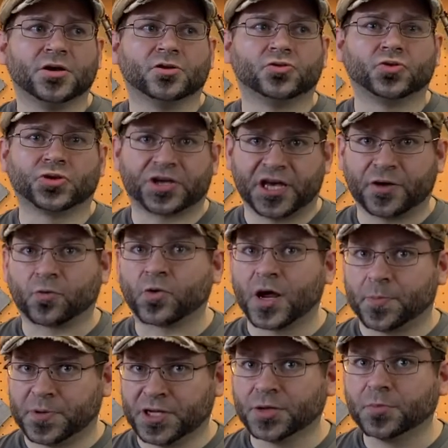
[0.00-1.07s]
Look at
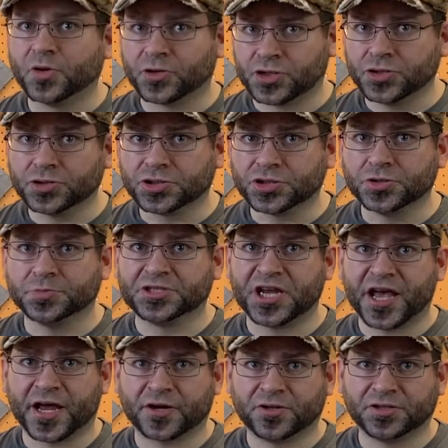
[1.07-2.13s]
reputable YouTube
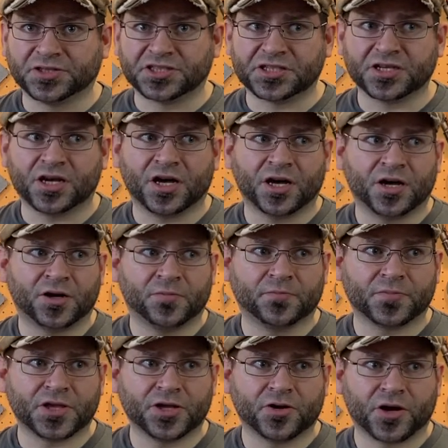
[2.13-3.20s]
channels.
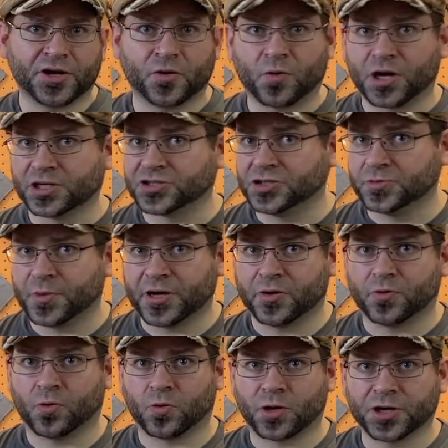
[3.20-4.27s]
I don't want to toot my
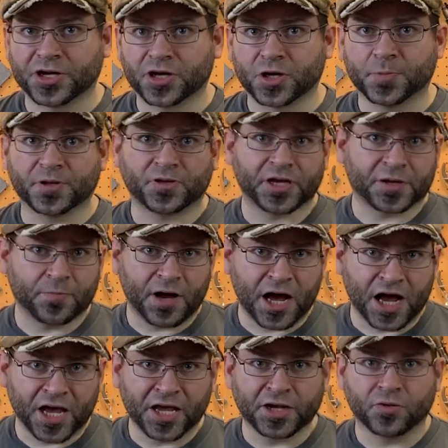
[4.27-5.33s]
own horn here, but like
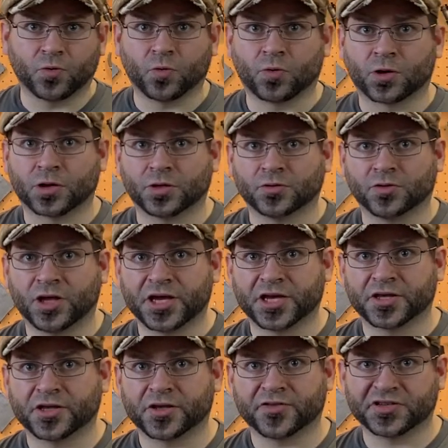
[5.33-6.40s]
mine, or like
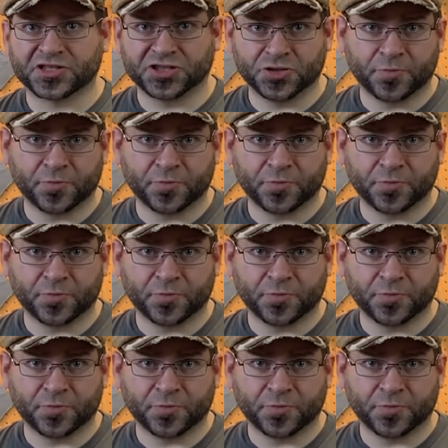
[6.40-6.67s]
the Stu